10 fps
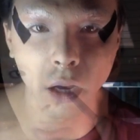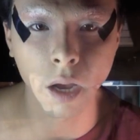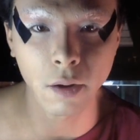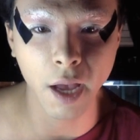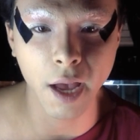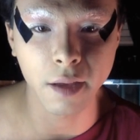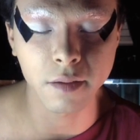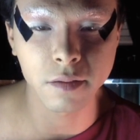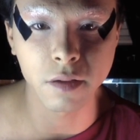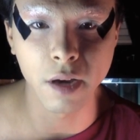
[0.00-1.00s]
Okay,
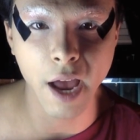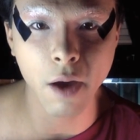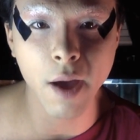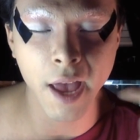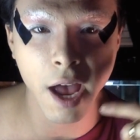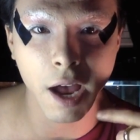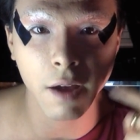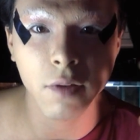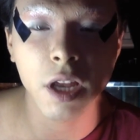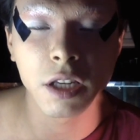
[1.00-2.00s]
so now I
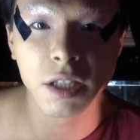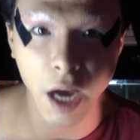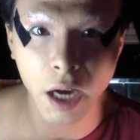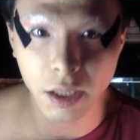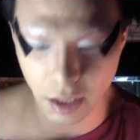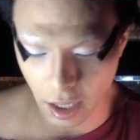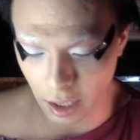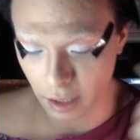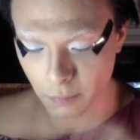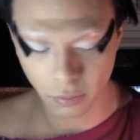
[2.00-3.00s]
have duct
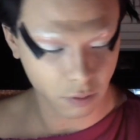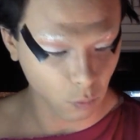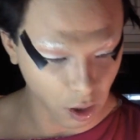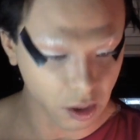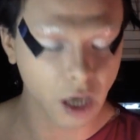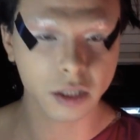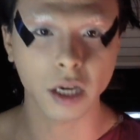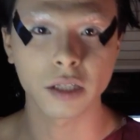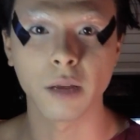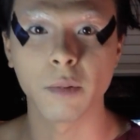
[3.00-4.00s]
tape, well not
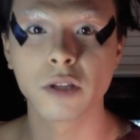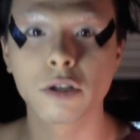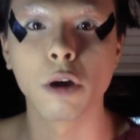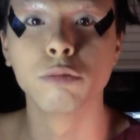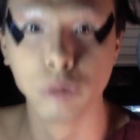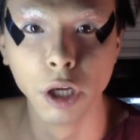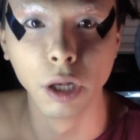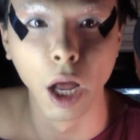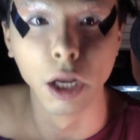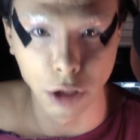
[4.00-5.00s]
duct tape, it's
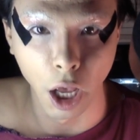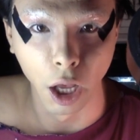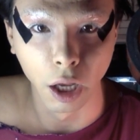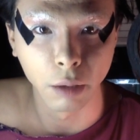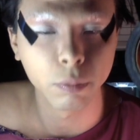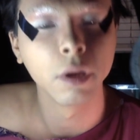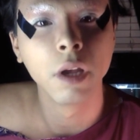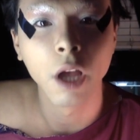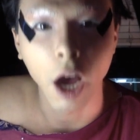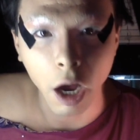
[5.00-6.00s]
Gorilla Tape
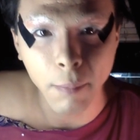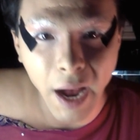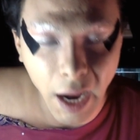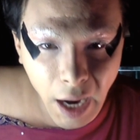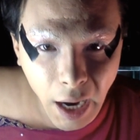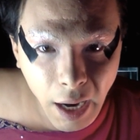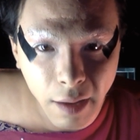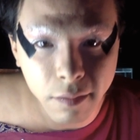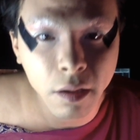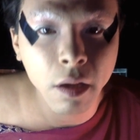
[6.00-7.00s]
on my
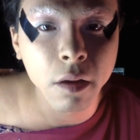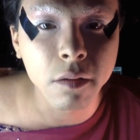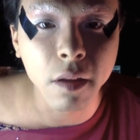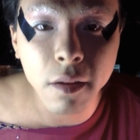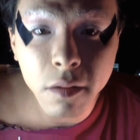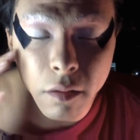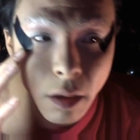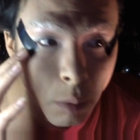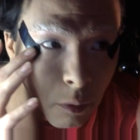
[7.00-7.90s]
eyes. So this is going to